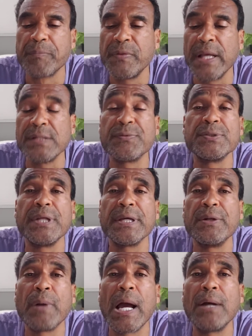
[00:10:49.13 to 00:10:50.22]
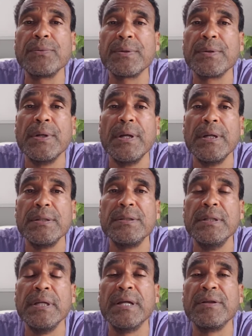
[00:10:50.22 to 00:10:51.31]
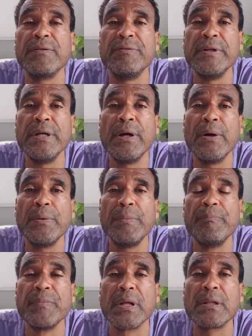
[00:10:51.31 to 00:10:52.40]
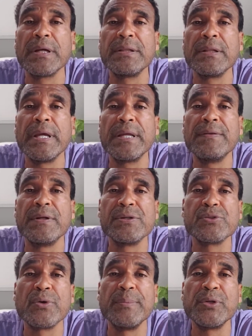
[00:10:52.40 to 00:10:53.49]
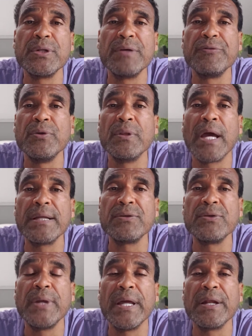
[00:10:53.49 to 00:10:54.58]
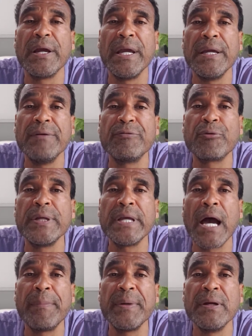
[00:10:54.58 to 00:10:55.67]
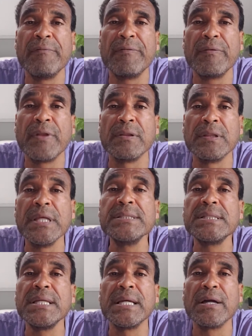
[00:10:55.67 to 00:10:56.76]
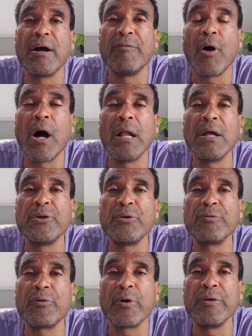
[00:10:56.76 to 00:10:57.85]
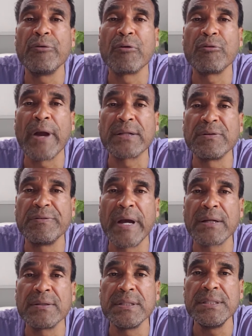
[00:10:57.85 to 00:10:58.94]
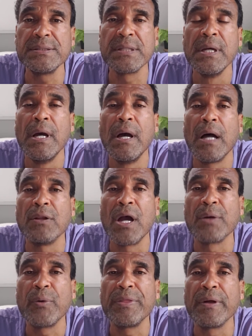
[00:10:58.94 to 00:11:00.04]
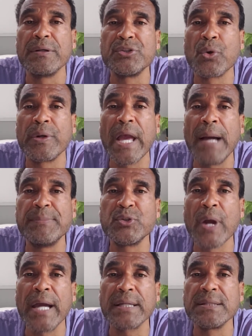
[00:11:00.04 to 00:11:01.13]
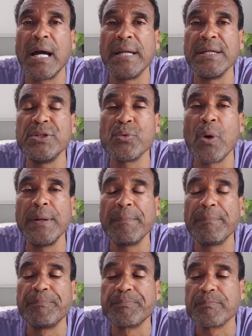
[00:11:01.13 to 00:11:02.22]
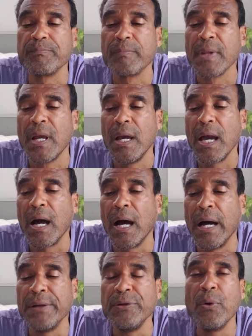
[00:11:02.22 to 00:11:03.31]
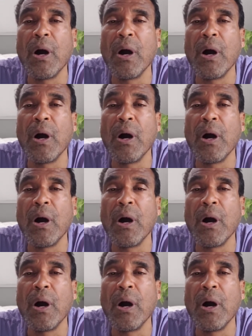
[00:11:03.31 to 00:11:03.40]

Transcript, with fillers: thanks for sticking around to the end of the video. Click the link in the description if you'd like to get a free copy of the listing of all 144 fractal faculties, along with a short abstract on each one. You